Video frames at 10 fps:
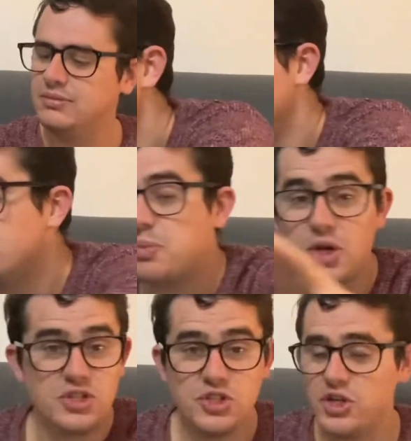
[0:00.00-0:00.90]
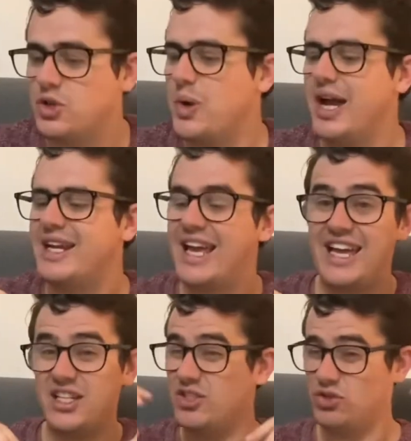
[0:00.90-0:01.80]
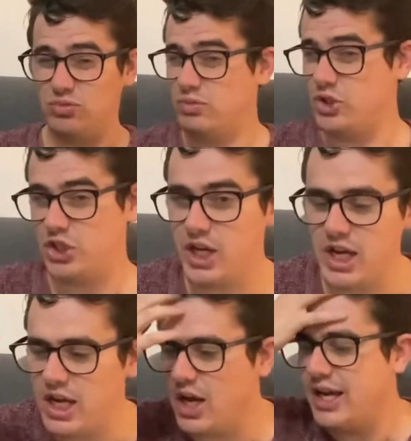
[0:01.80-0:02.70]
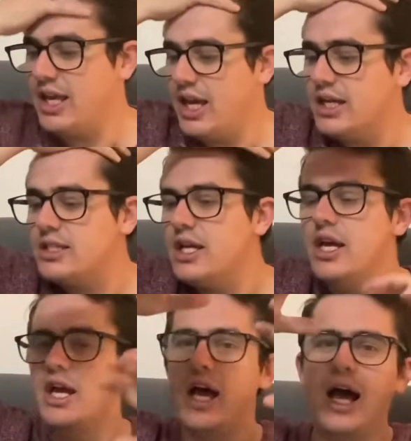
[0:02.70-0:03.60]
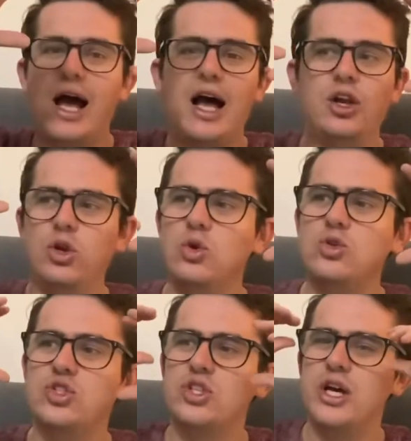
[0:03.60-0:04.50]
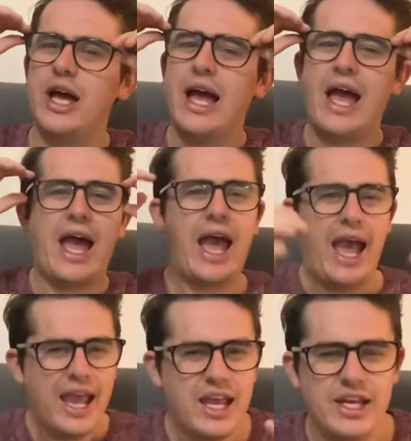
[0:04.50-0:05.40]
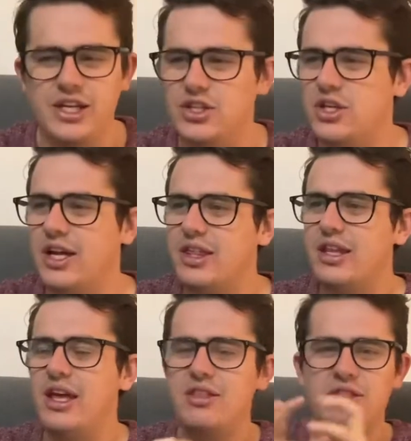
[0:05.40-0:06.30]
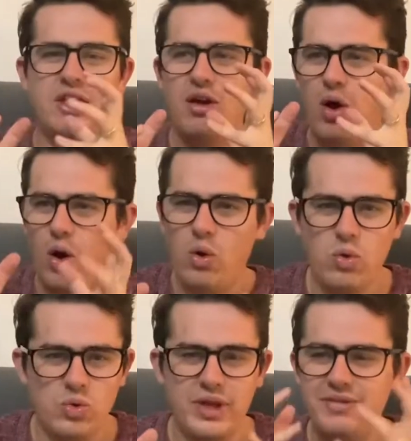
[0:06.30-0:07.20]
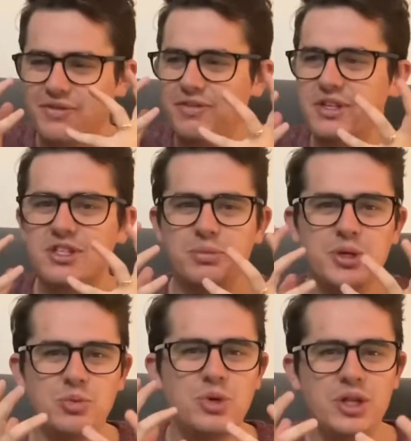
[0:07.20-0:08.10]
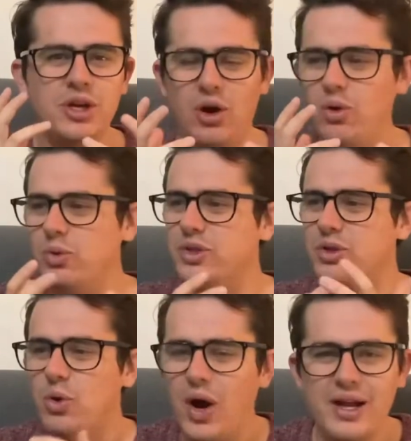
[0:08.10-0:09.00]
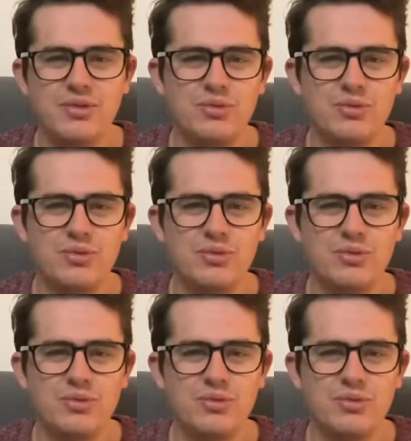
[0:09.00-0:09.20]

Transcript: this person turns around and she, I guess, looks aged. Like they're old. They're visibly really old and quite